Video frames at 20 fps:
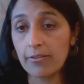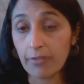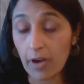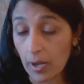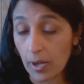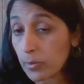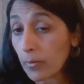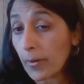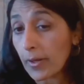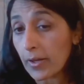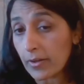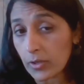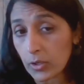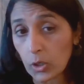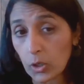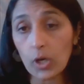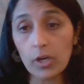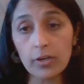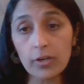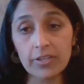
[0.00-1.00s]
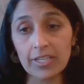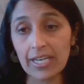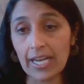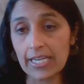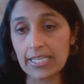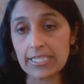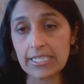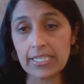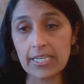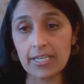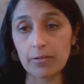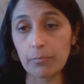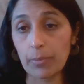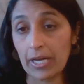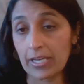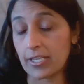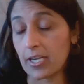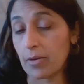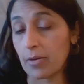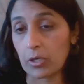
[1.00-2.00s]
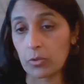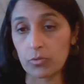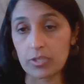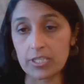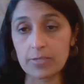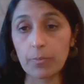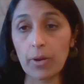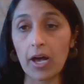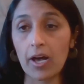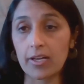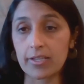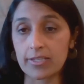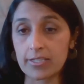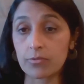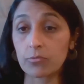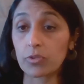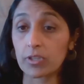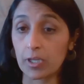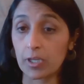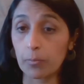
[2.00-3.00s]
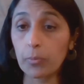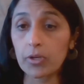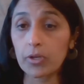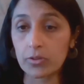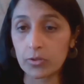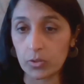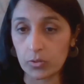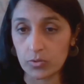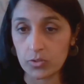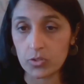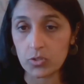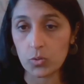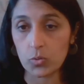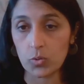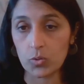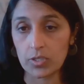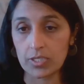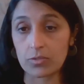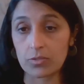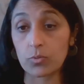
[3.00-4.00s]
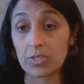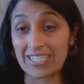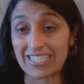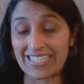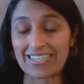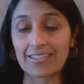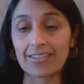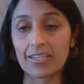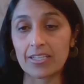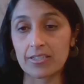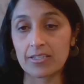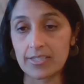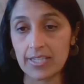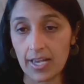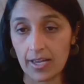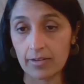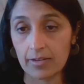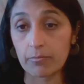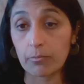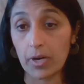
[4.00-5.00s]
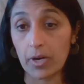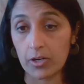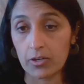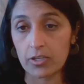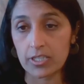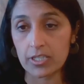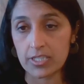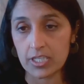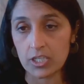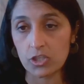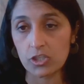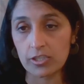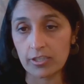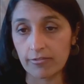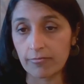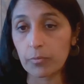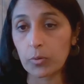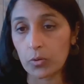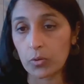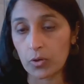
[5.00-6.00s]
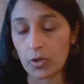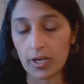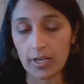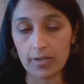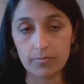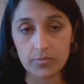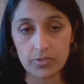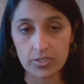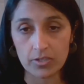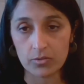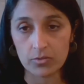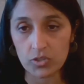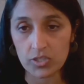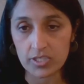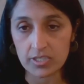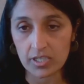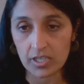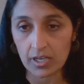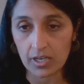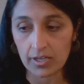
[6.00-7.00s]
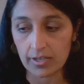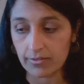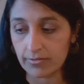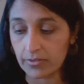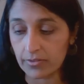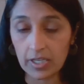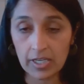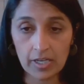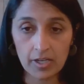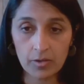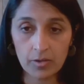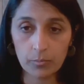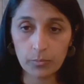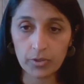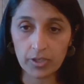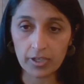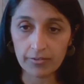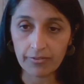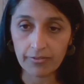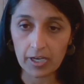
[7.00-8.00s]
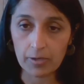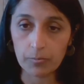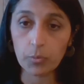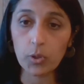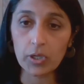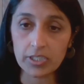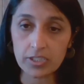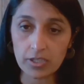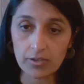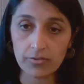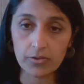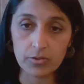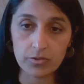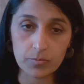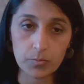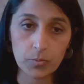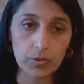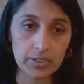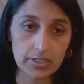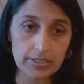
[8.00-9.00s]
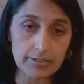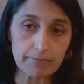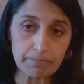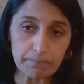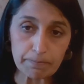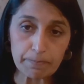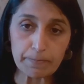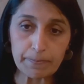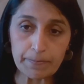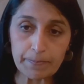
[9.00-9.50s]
from COVID-19 pandemic response and really put those towards resilience and modernization of programs? So just to kind of put a fine point on those points.